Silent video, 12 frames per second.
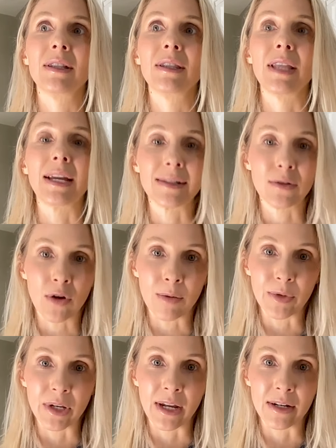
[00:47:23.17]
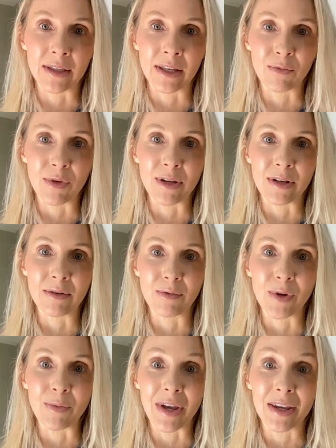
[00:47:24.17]
less complicated than we
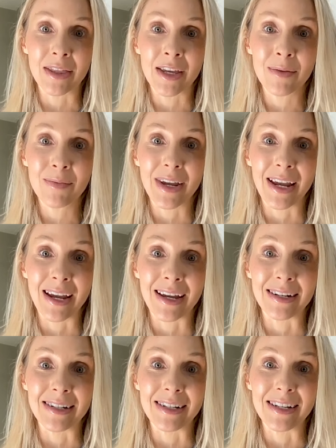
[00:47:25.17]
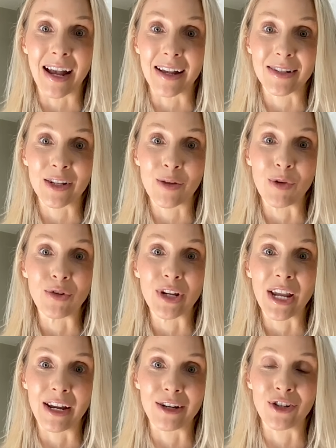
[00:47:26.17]
we make them. And yes,
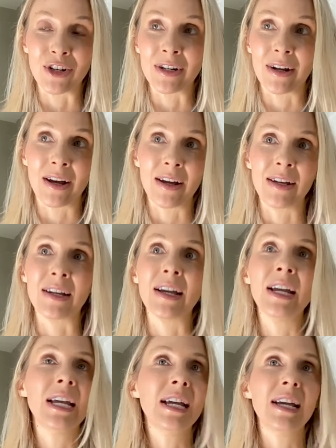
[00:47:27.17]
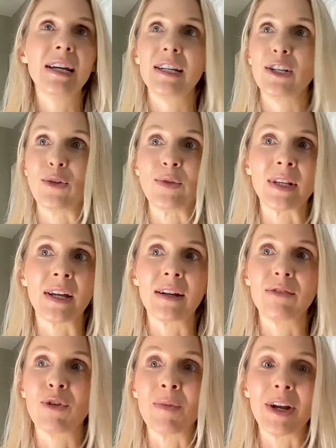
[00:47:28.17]
communication. I use
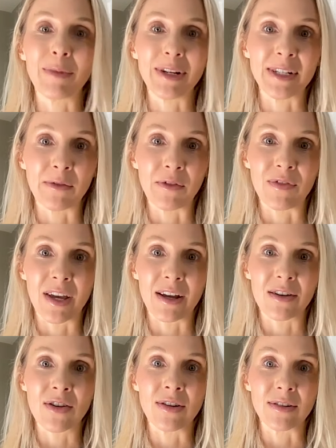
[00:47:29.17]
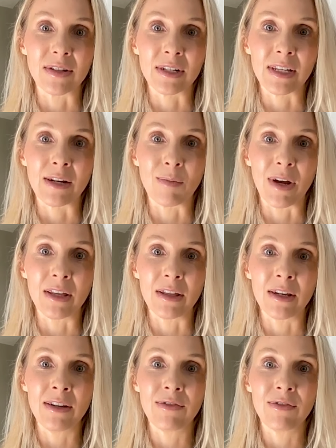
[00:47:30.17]
that, remind myself of that constantly in my
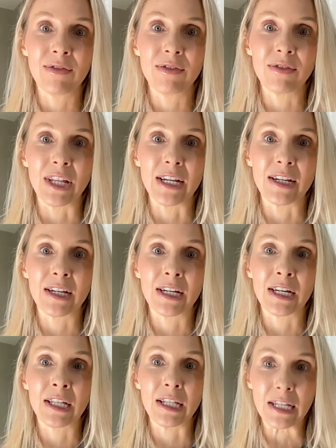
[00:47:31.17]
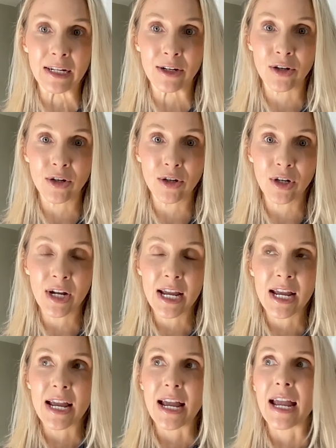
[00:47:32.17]
life, like clear
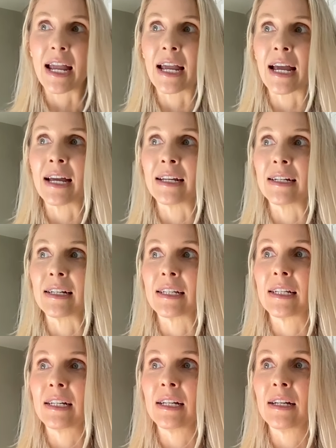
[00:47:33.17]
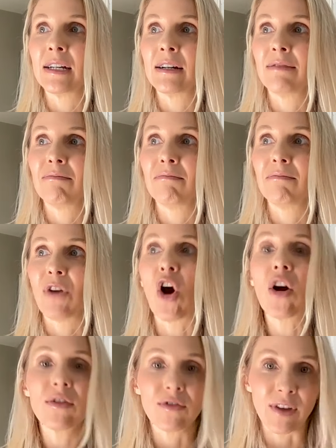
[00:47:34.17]
and
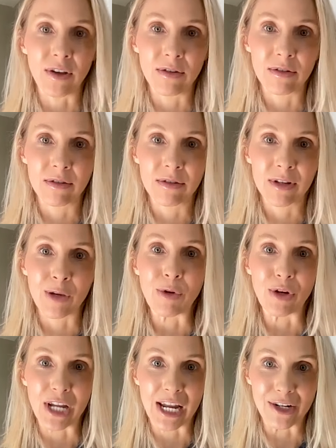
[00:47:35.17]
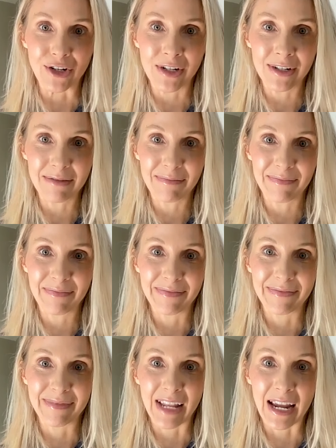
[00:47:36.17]
heartfelt communication
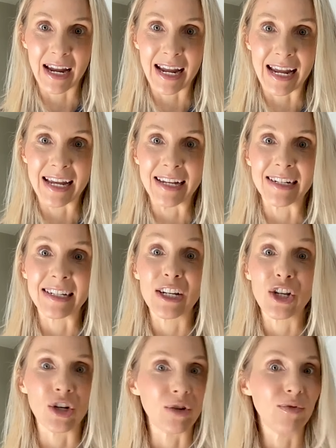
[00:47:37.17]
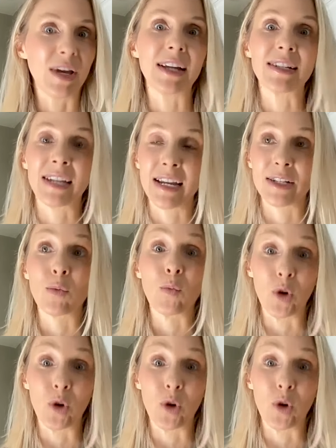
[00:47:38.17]
and you know that takes